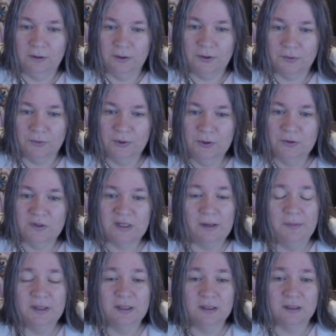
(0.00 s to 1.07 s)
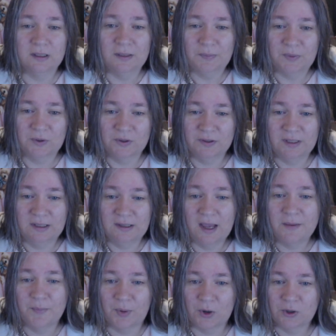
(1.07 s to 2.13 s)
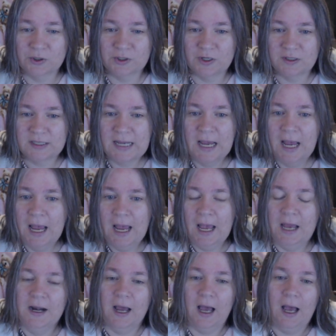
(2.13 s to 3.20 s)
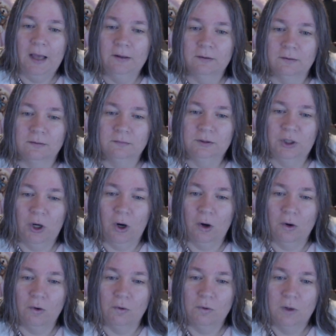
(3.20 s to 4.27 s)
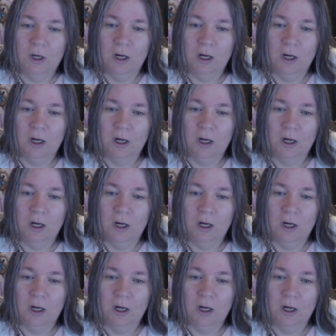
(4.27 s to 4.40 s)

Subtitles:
through some of the zippers that they purchase, and I don't know